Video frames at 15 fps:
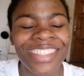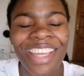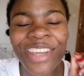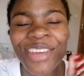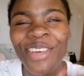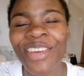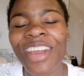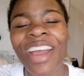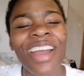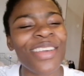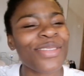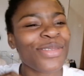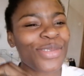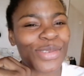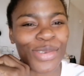Thank you
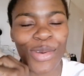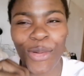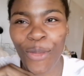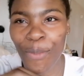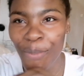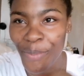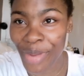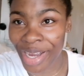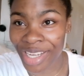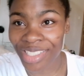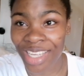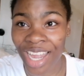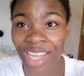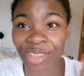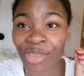guys so much.
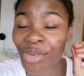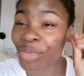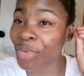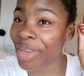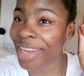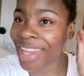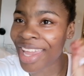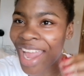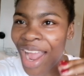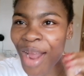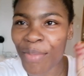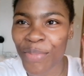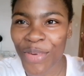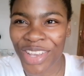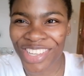I do really
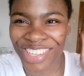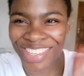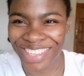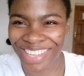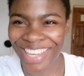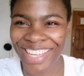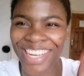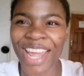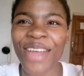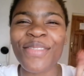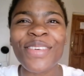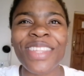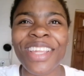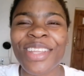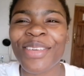appreciate
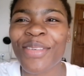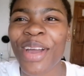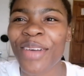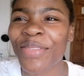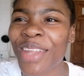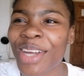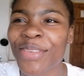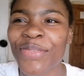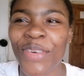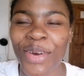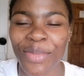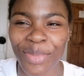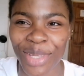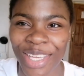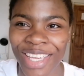everything you have done
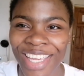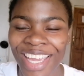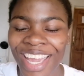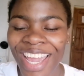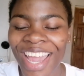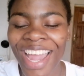for me.